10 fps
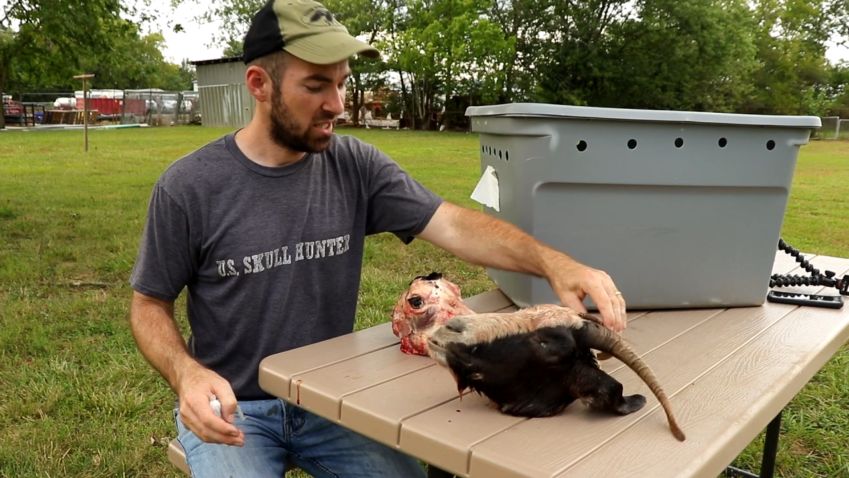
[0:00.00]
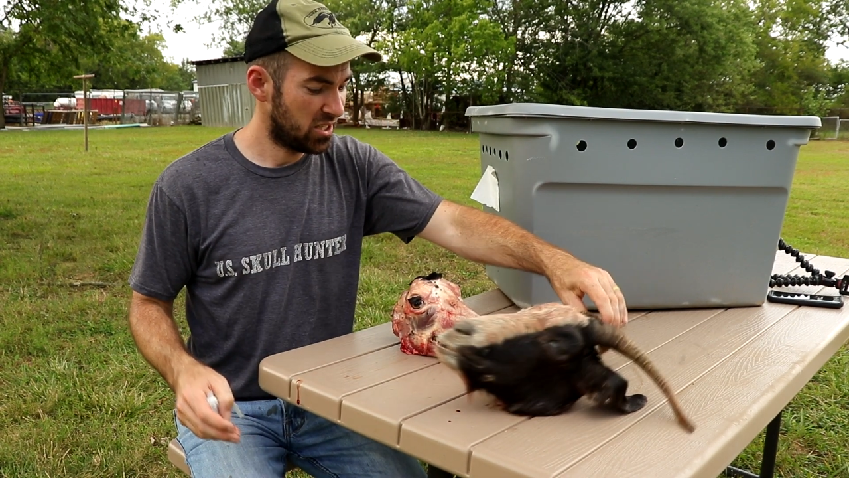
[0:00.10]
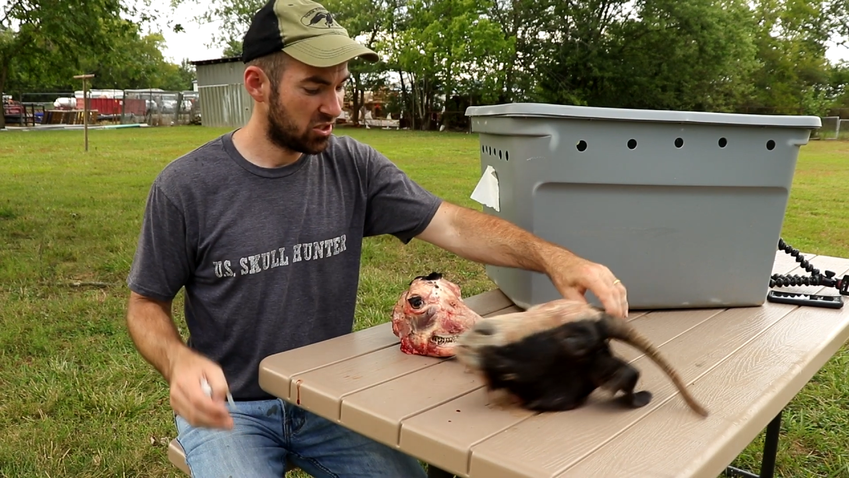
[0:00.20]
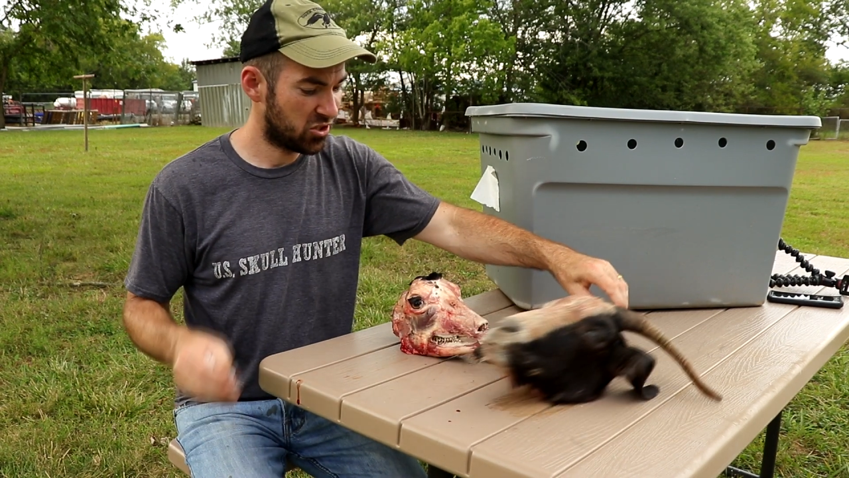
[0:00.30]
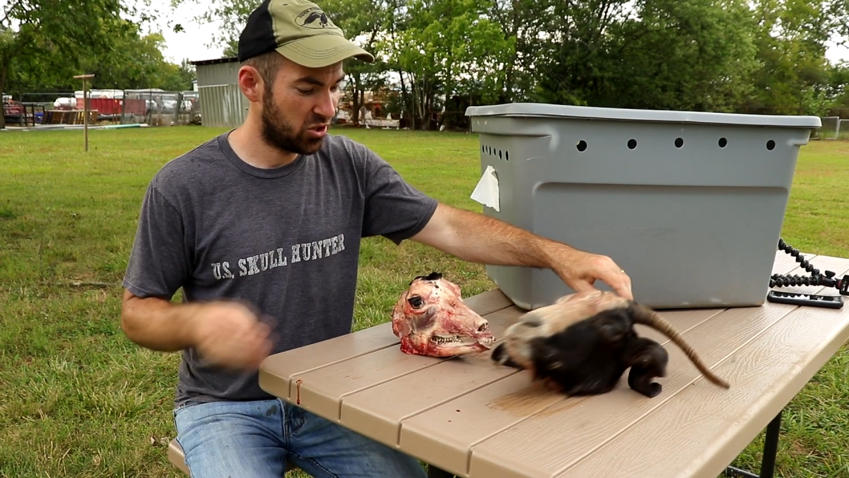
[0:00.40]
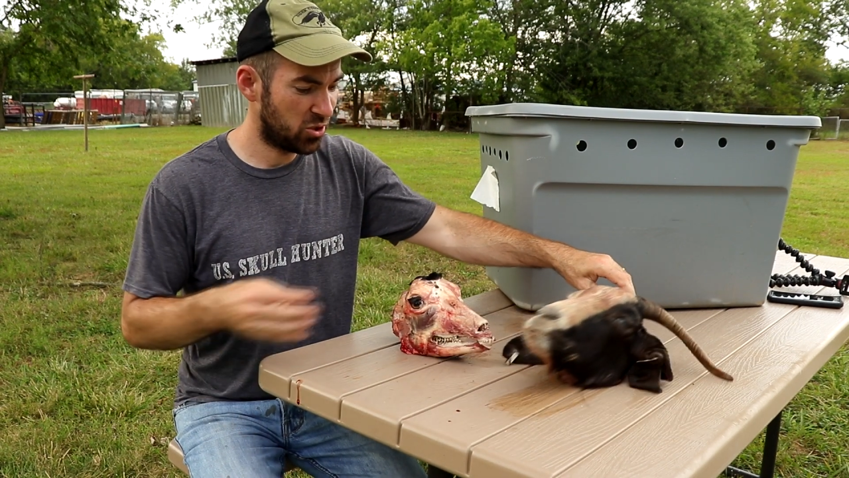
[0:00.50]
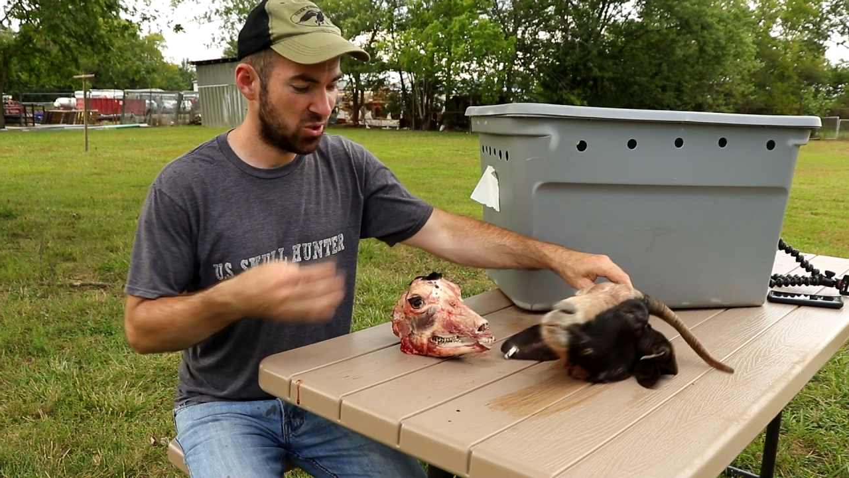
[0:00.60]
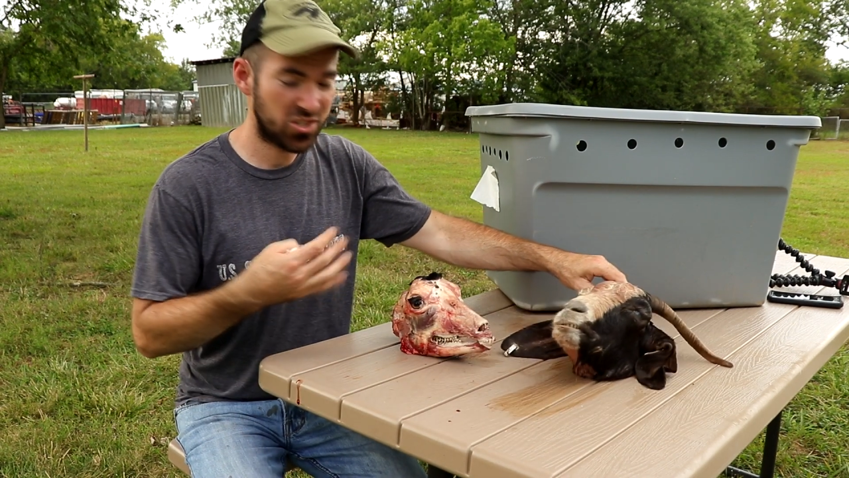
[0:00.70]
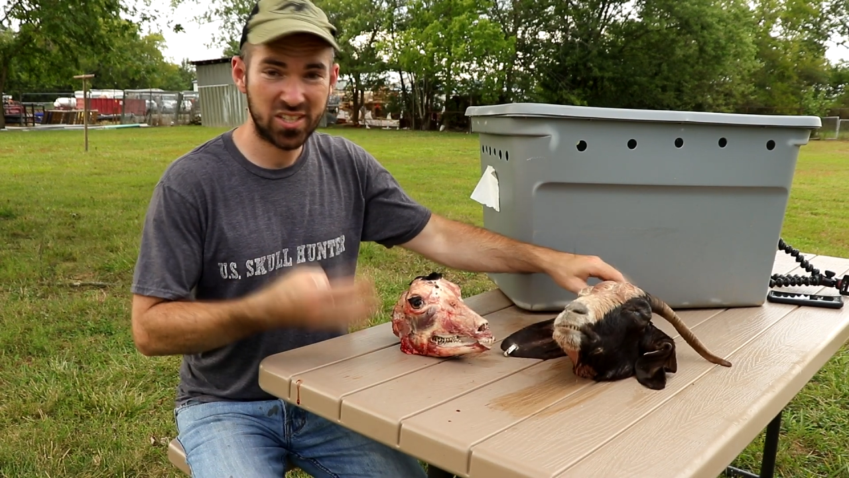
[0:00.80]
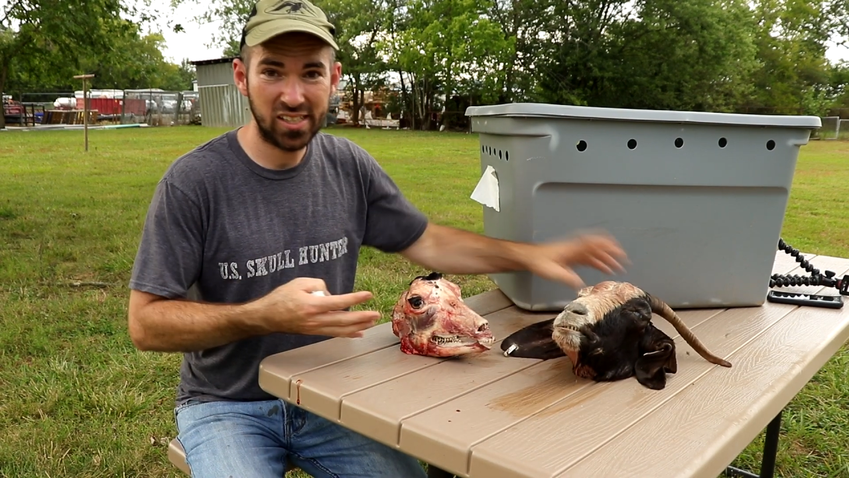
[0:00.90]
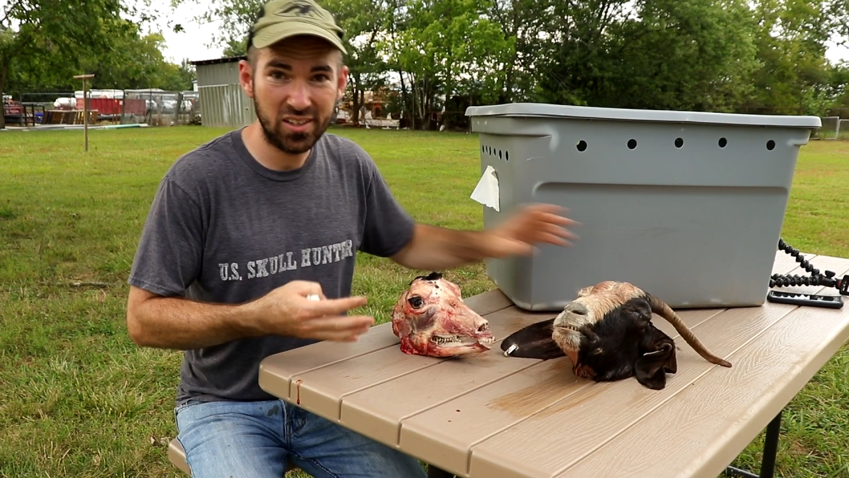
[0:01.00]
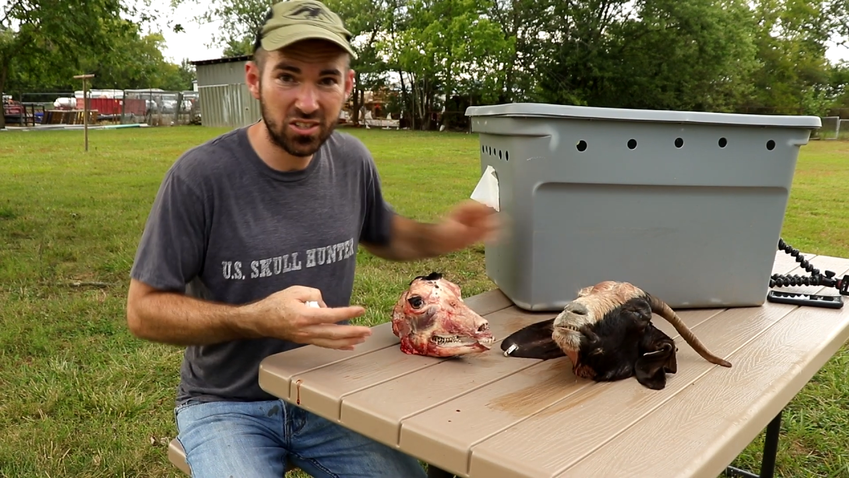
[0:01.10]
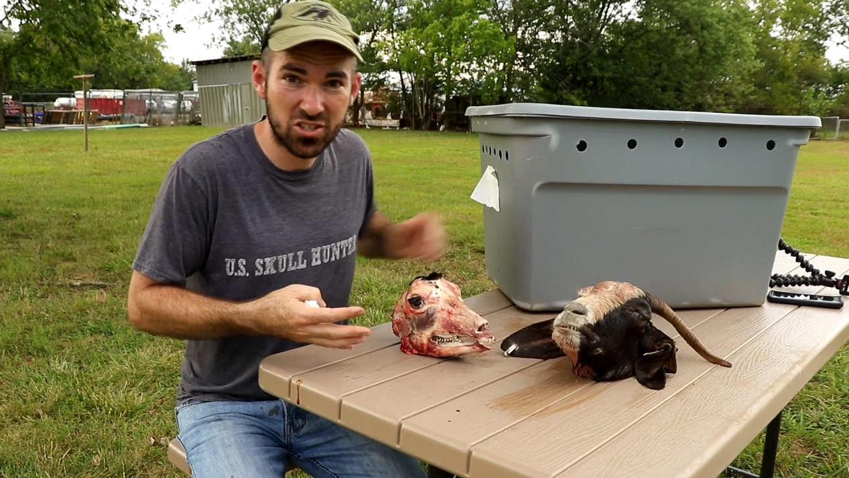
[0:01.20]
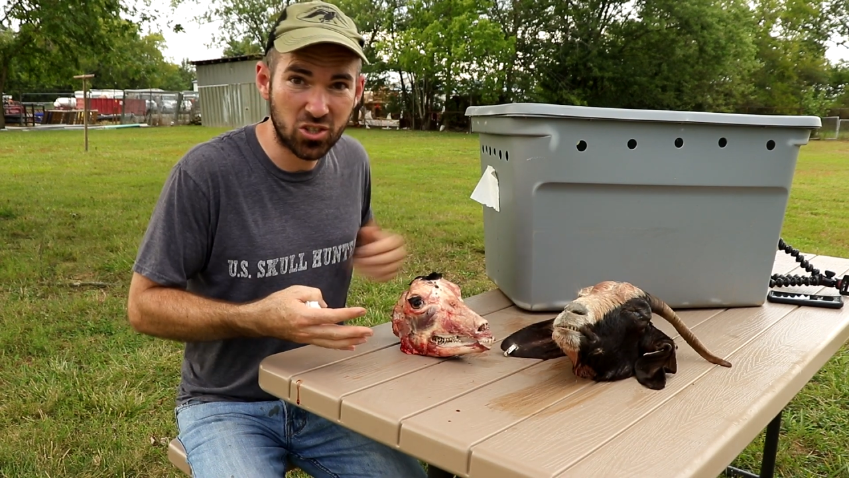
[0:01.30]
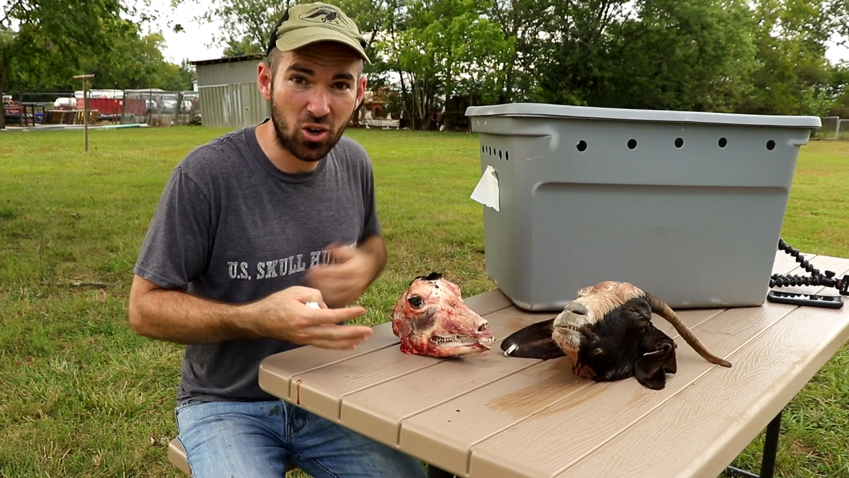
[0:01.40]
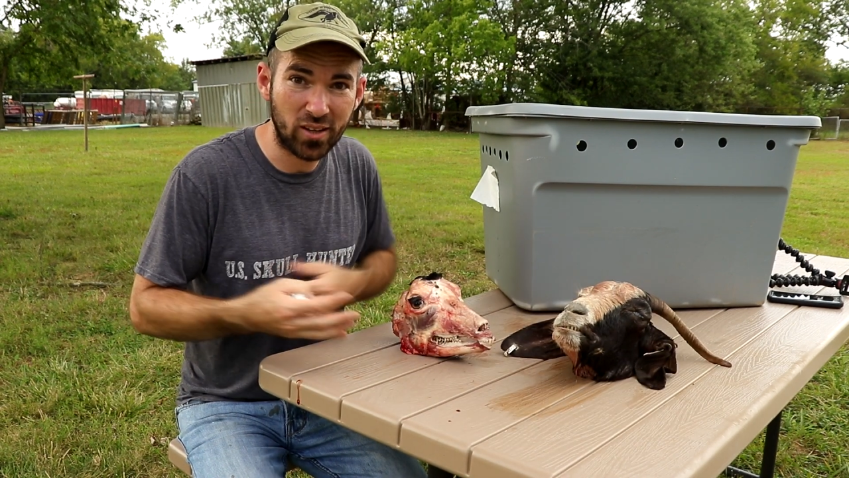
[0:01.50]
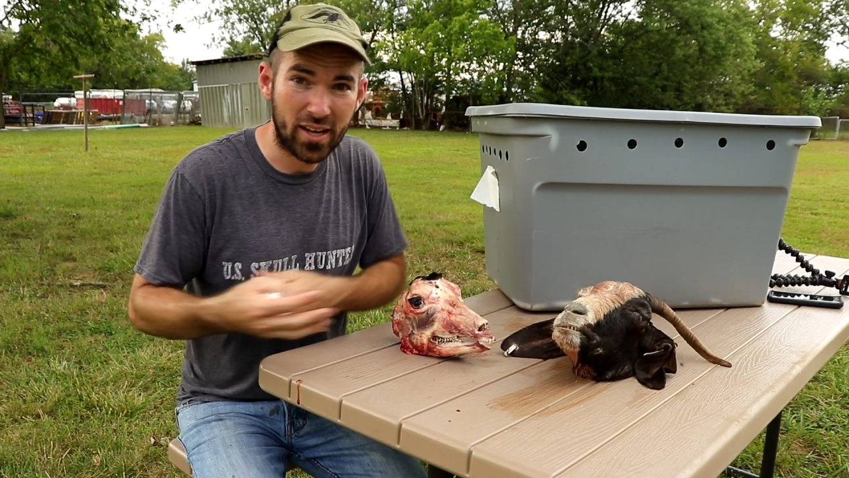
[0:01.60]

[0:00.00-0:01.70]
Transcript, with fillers: is to skin the skull